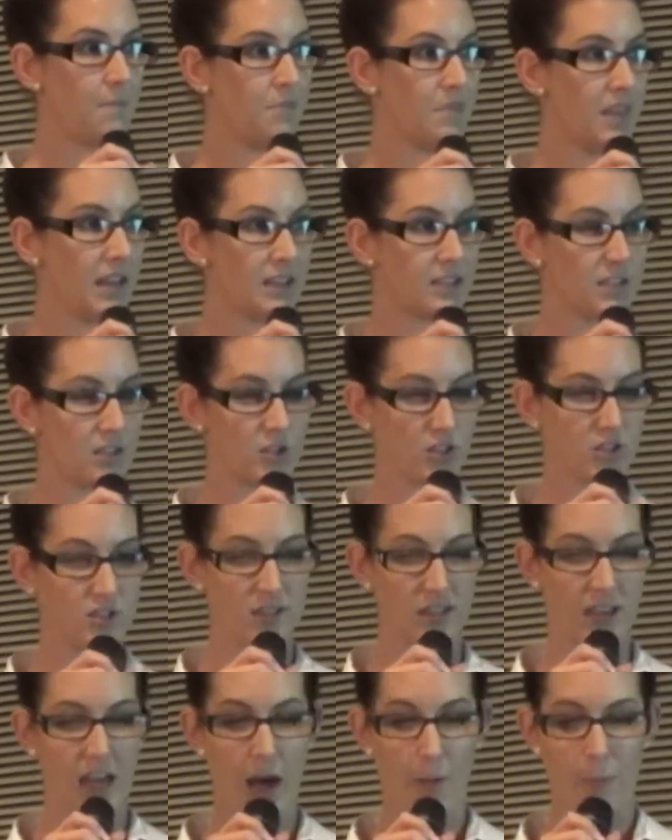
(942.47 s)
These are just
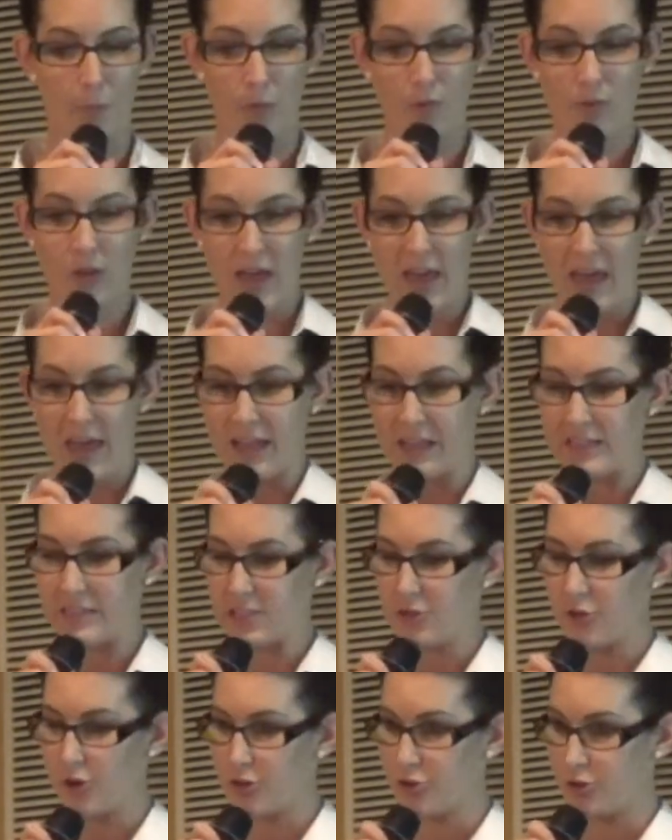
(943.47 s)
a couple, and
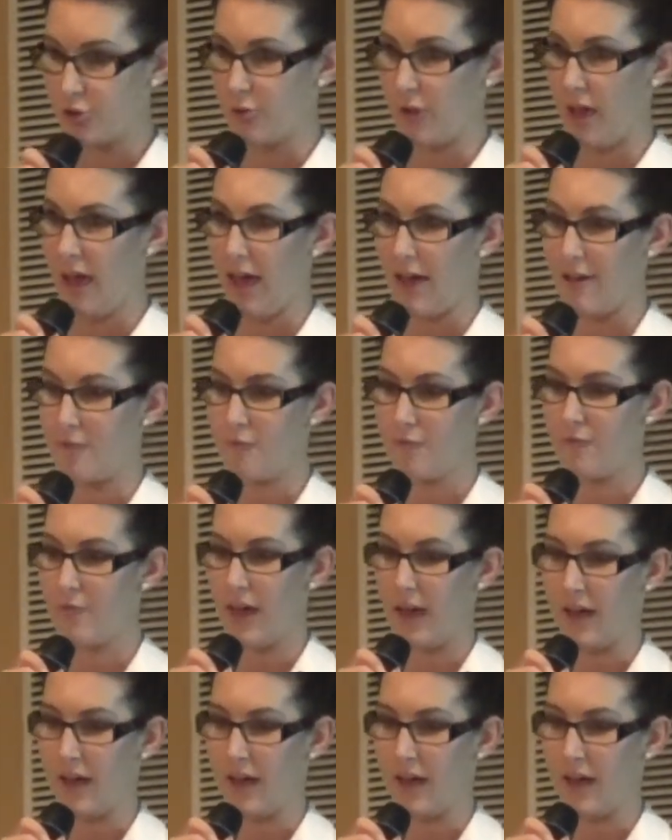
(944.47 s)
Xero do have